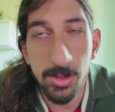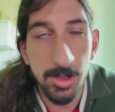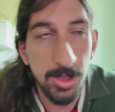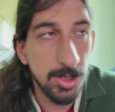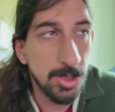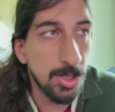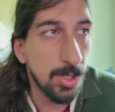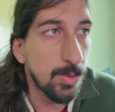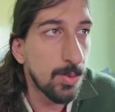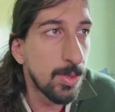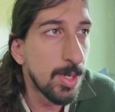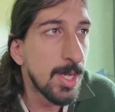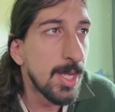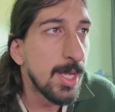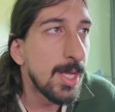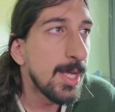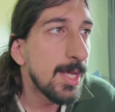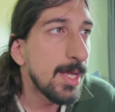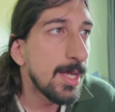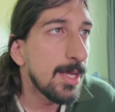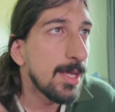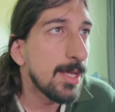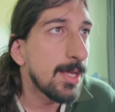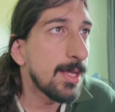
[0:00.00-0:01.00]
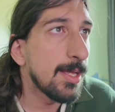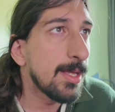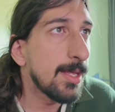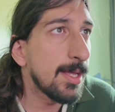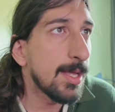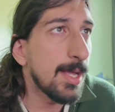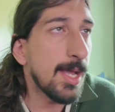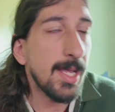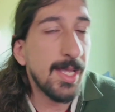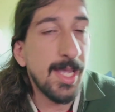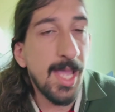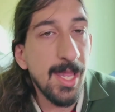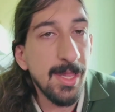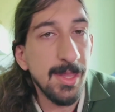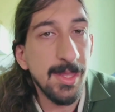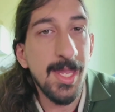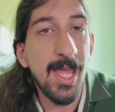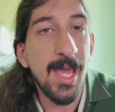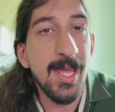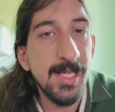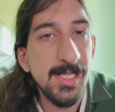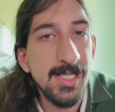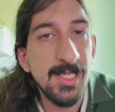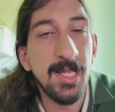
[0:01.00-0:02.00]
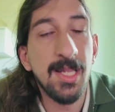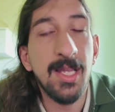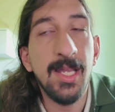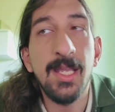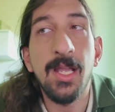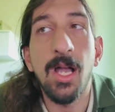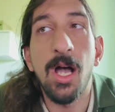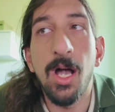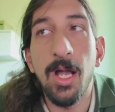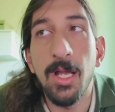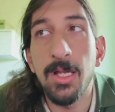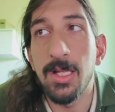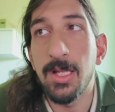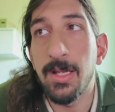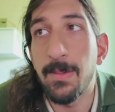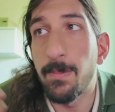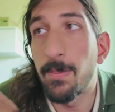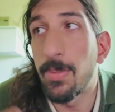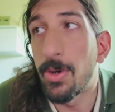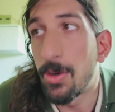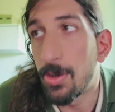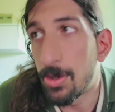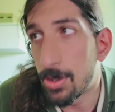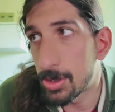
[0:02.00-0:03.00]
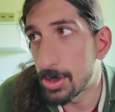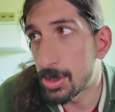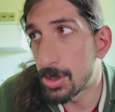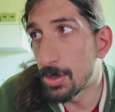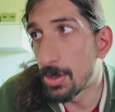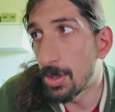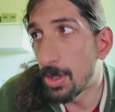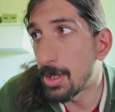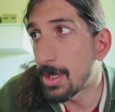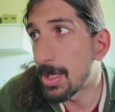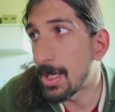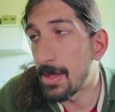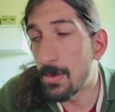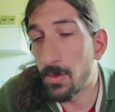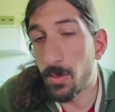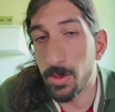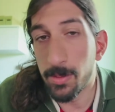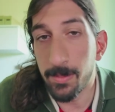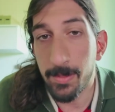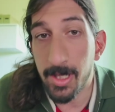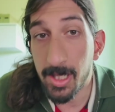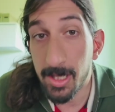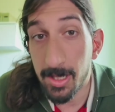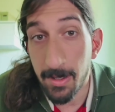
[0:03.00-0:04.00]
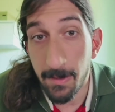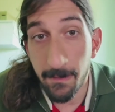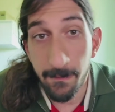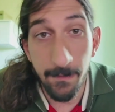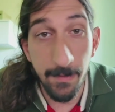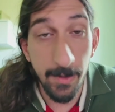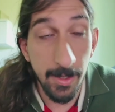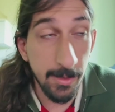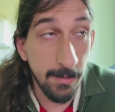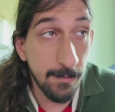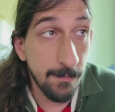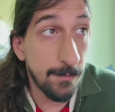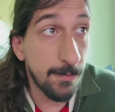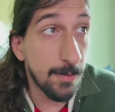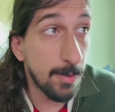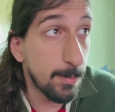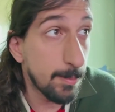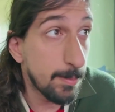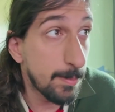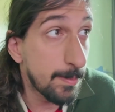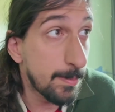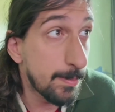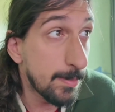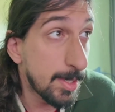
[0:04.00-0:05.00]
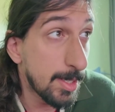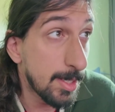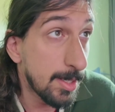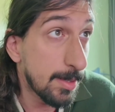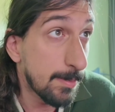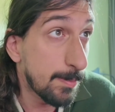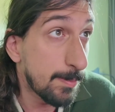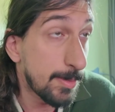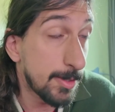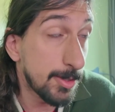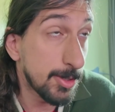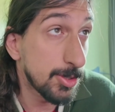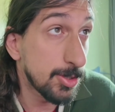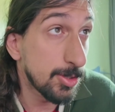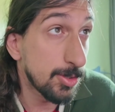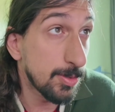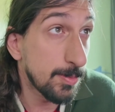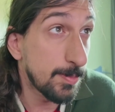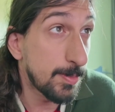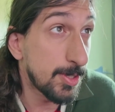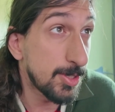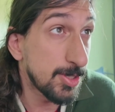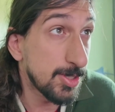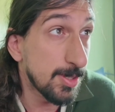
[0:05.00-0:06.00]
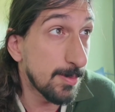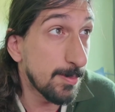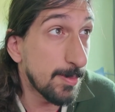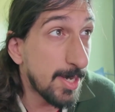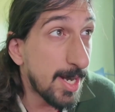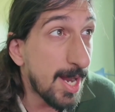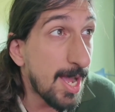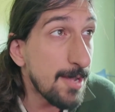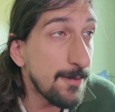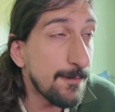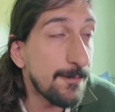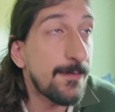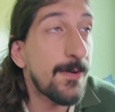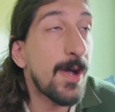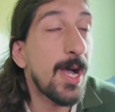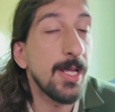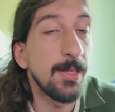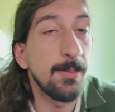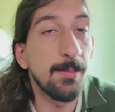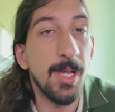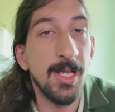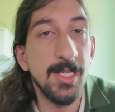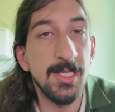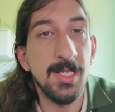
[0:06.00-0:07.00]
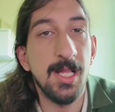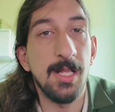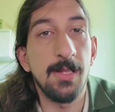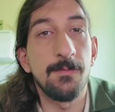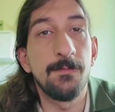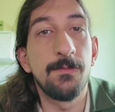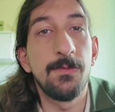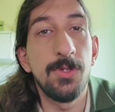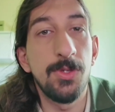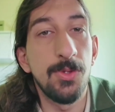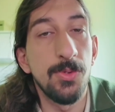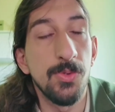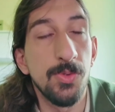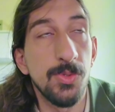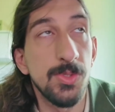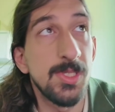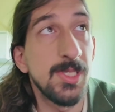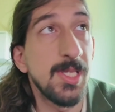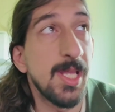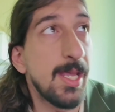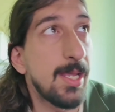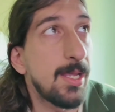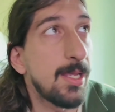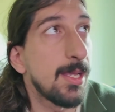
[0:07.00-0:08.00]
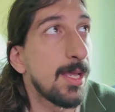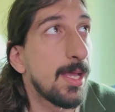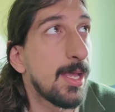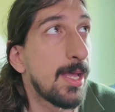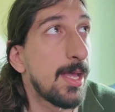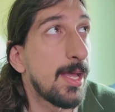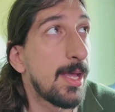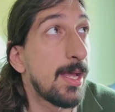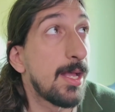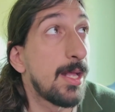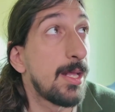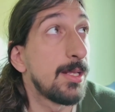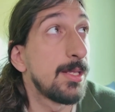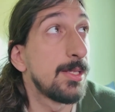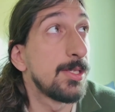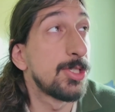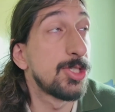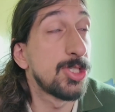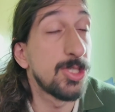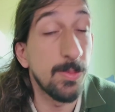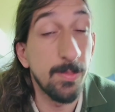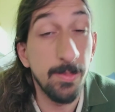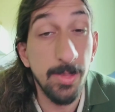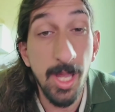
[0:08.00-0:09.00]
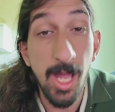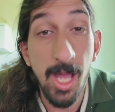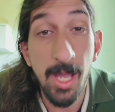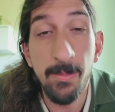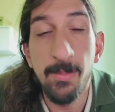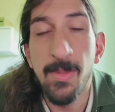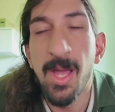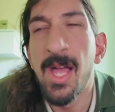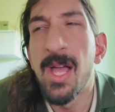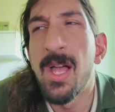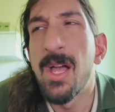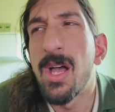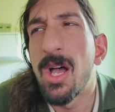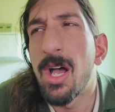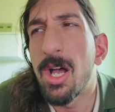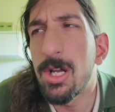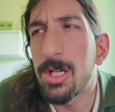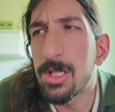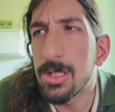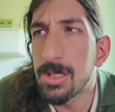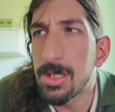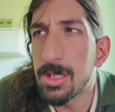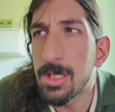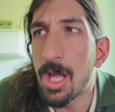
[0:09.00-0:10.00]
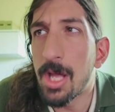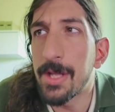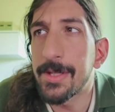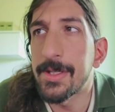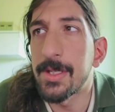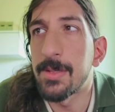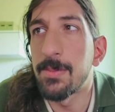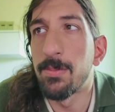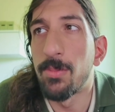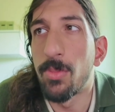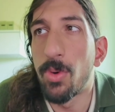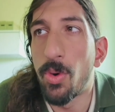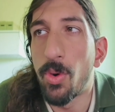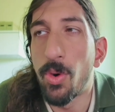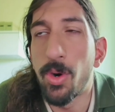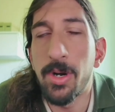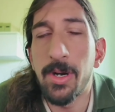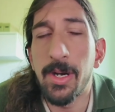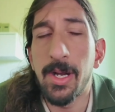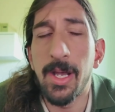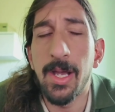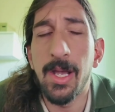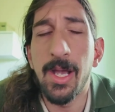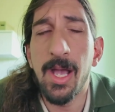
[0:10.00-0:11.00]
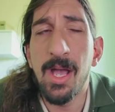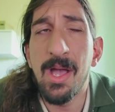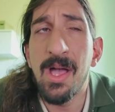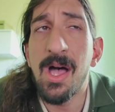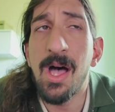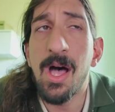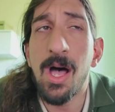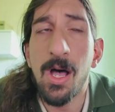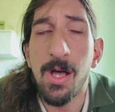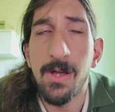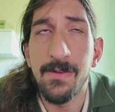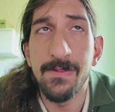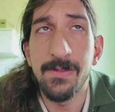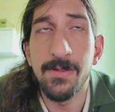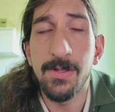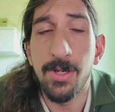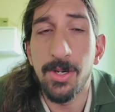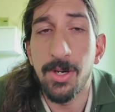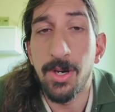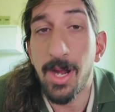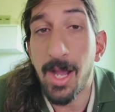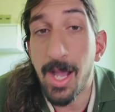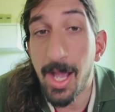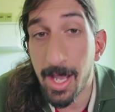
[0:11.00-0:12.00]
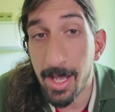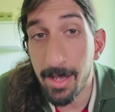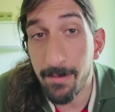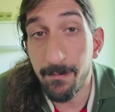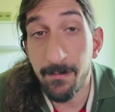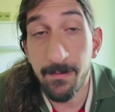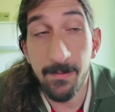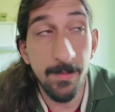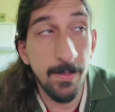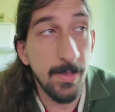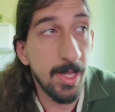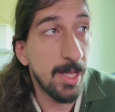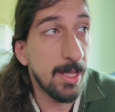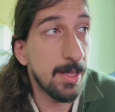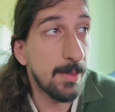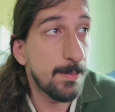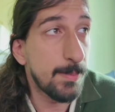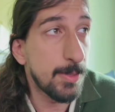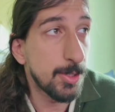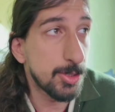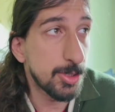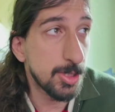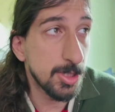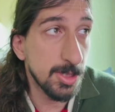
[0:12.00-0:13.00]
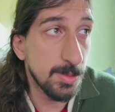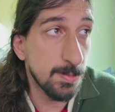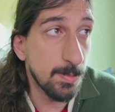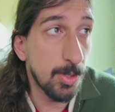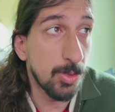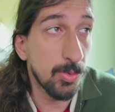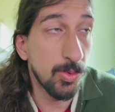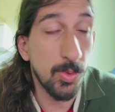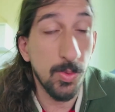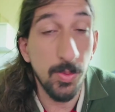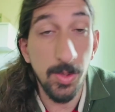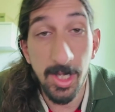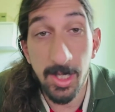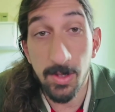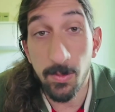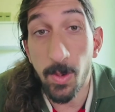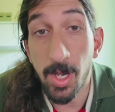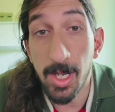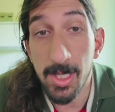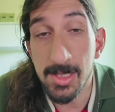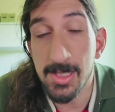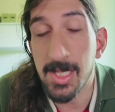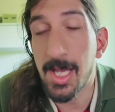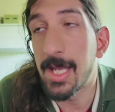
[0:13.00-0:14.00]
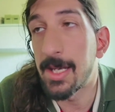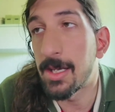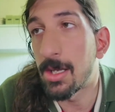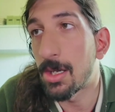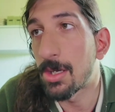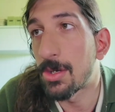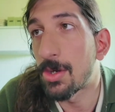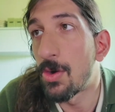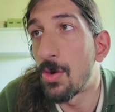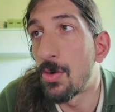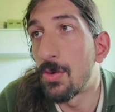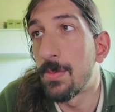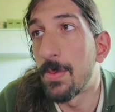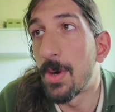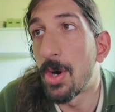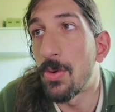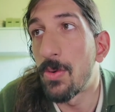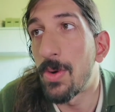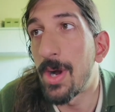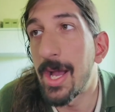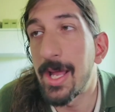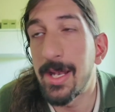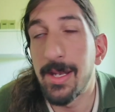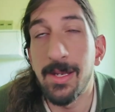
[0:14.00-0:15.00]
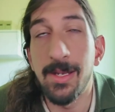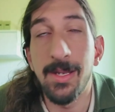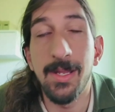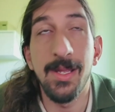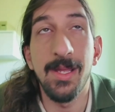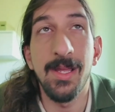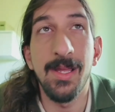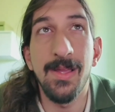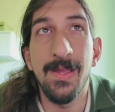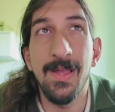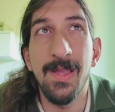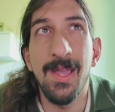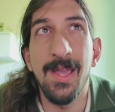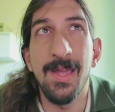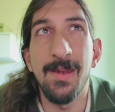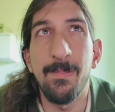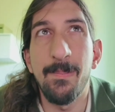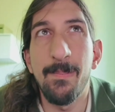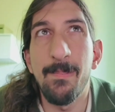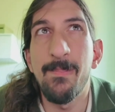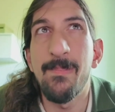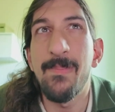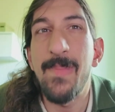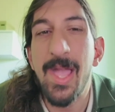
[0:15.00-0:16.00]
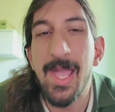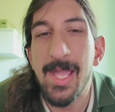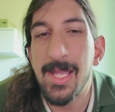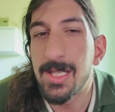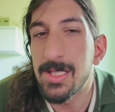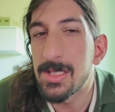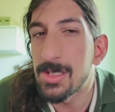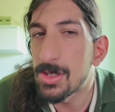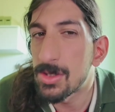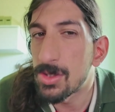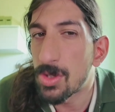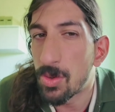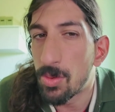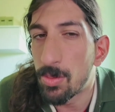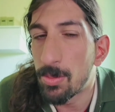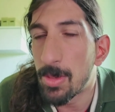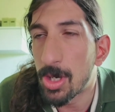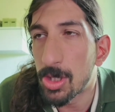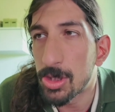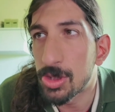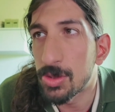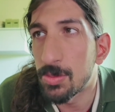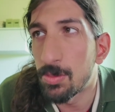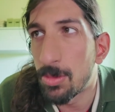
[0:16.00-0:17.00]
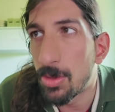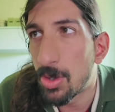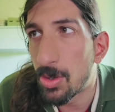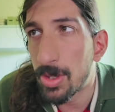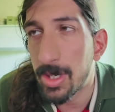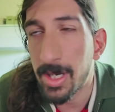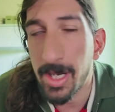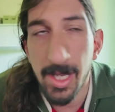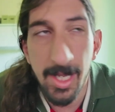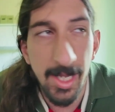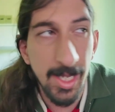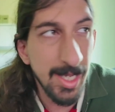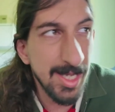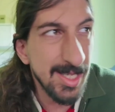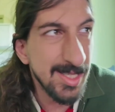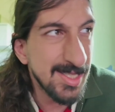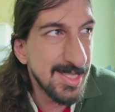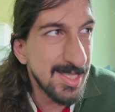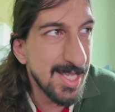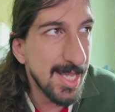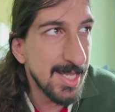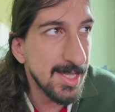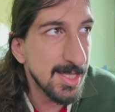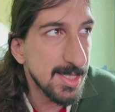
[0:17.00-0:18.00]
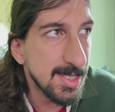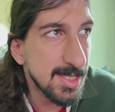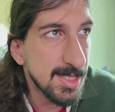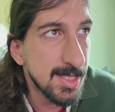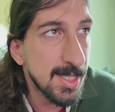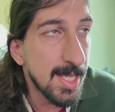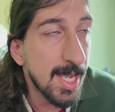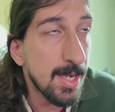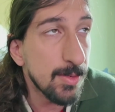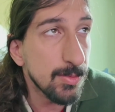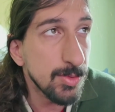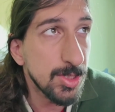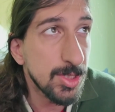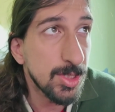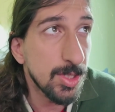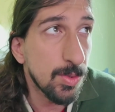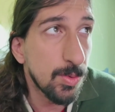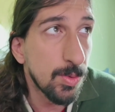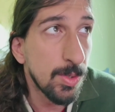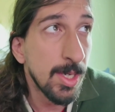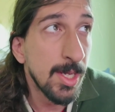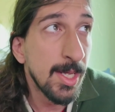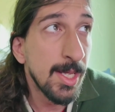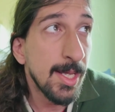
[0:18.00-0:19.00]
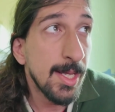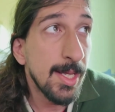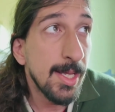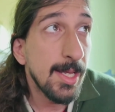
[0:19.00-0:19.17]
So again, that is like highly personal. It will be different from uh, person to person, but I find myself using uh, Sublime a lot more uh, after I uh, purchased both Readwise and a Kobo, and it makes so much more uh, sense now. So